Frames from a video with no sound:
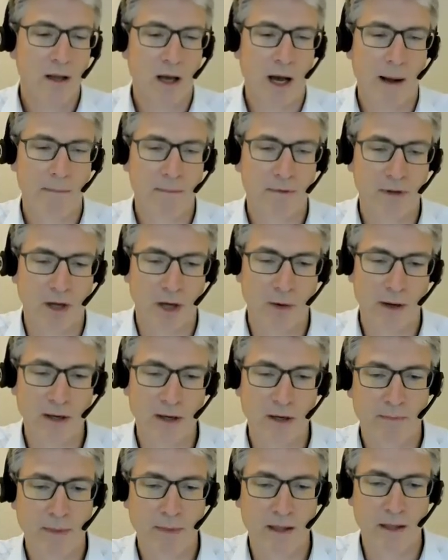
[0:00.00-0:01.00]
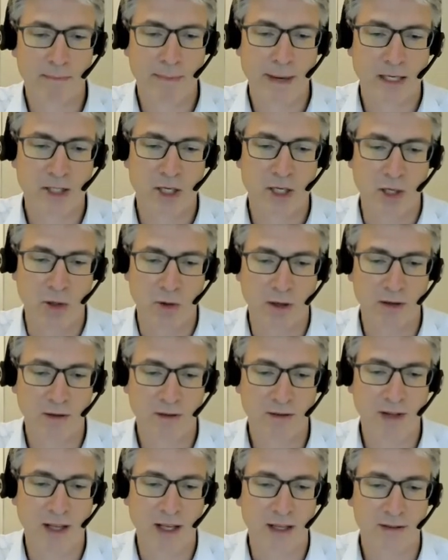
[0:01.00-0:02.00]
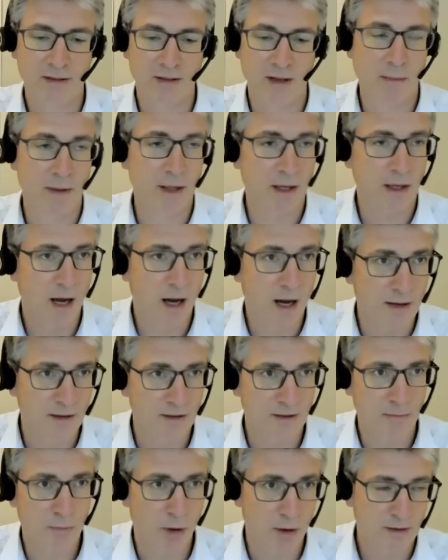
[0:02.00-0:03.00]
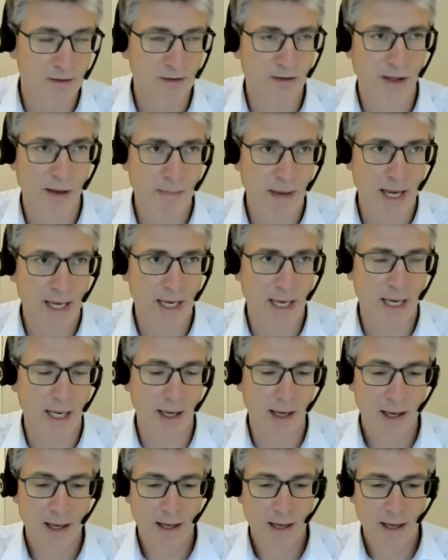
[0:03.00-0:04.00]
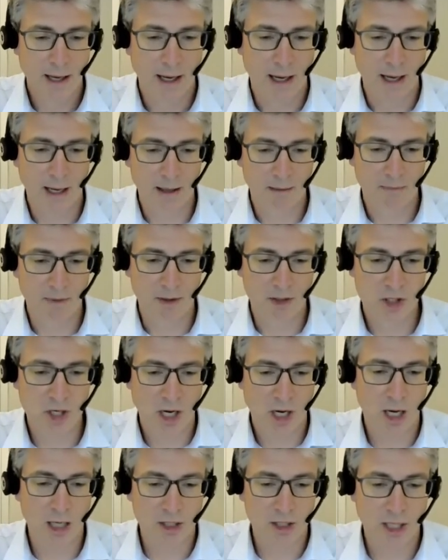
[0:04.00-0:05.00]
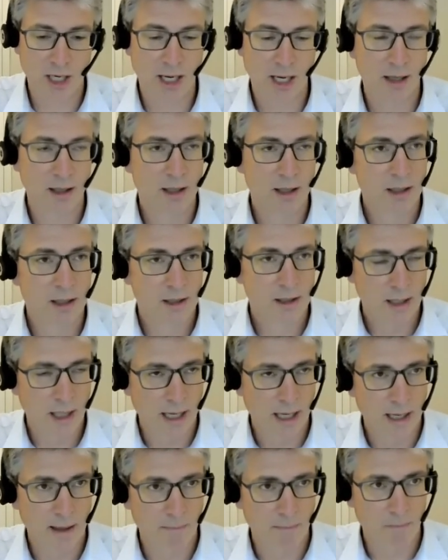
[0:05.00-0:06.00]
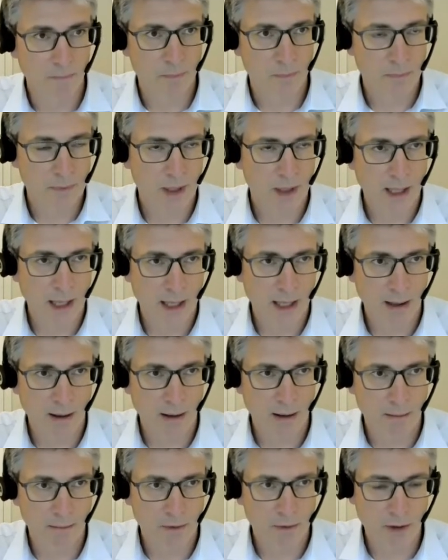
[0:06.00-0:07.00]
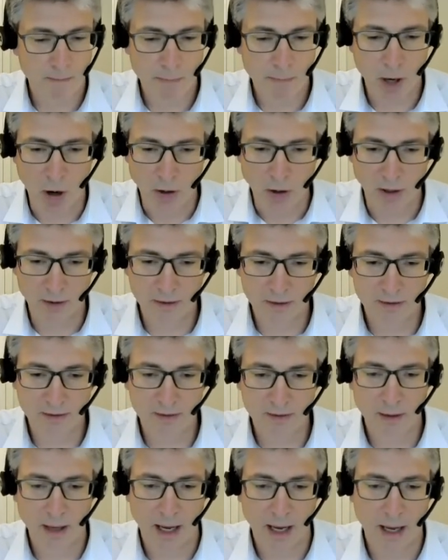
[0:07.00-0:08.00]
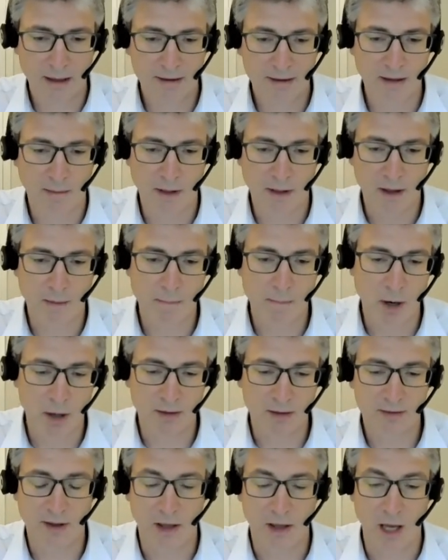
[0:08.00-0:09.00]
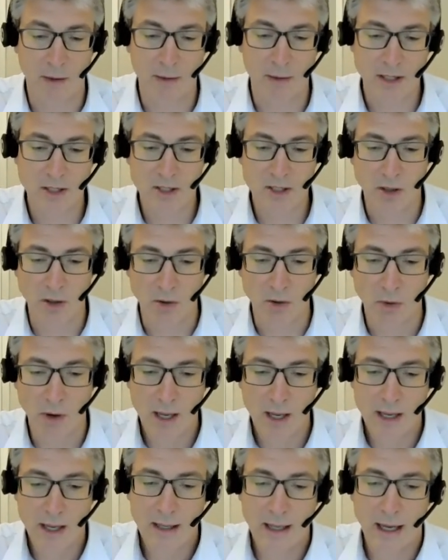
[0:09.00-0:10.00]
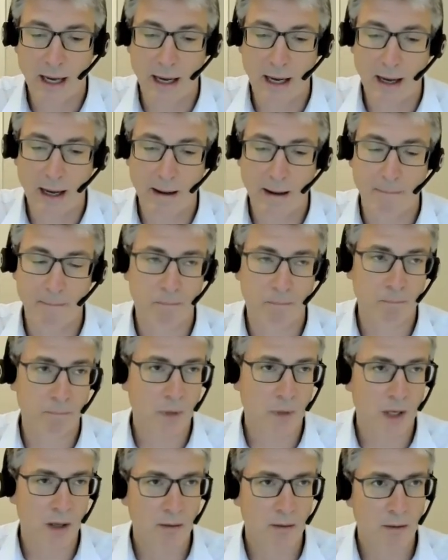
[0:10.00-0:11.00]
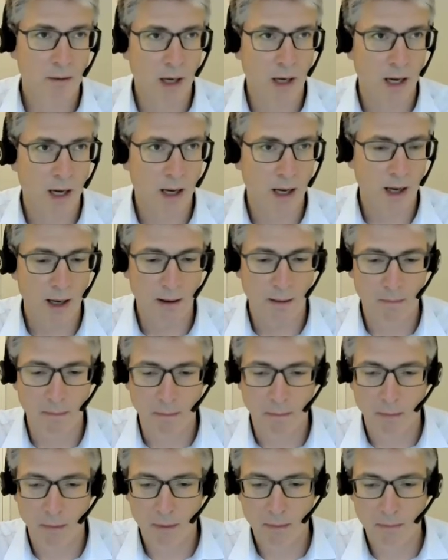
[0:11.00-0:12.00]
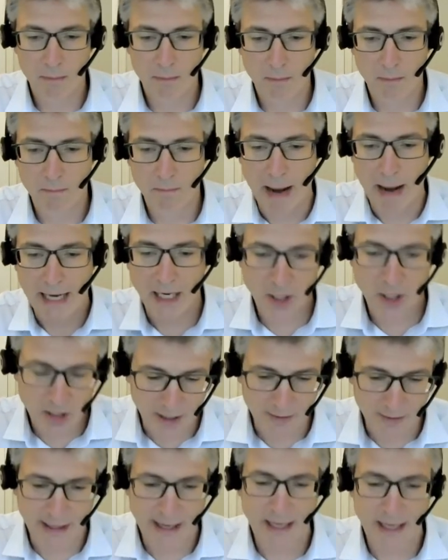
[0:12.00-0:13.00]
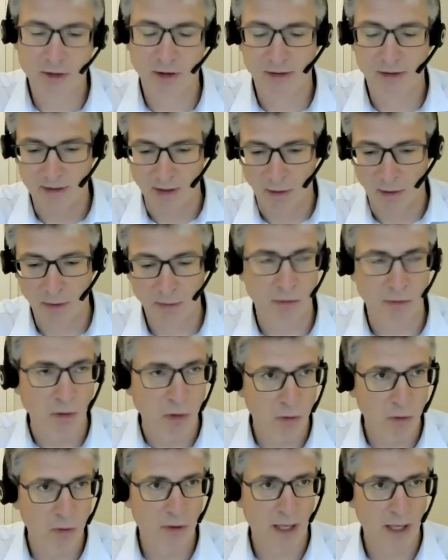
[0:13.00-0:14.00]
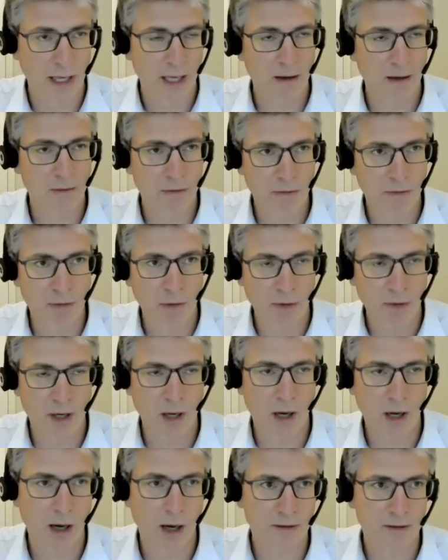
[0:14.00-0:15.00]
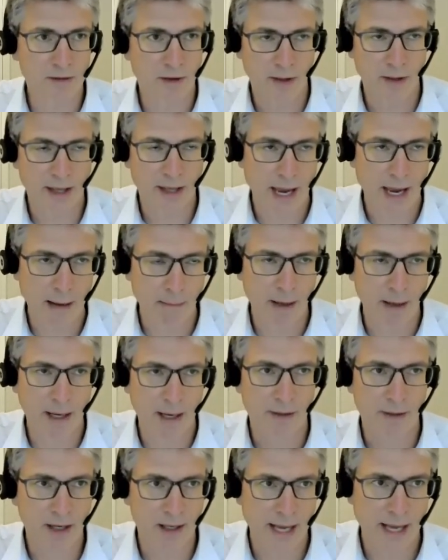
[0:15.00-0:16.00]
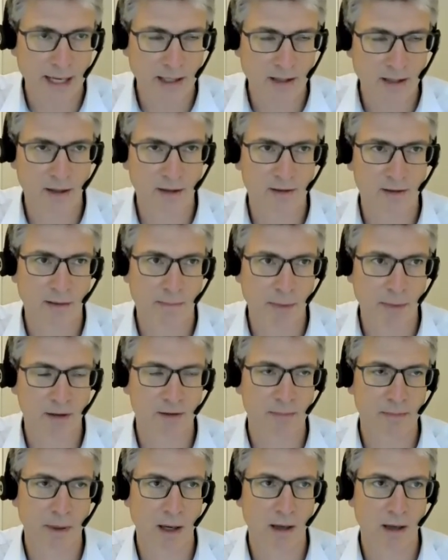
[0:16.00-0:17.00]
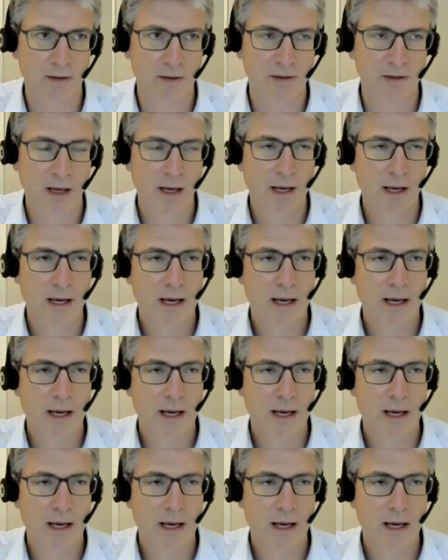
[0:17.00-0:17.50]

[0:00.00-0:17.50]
Um, so in, in the picture, you can see some of the kinds of products that they're making, uh, the charger um, uh, components, uh, some of the components that go into um, um managing the electricity through the through the car, so the cabling, the connectors, the bus bars.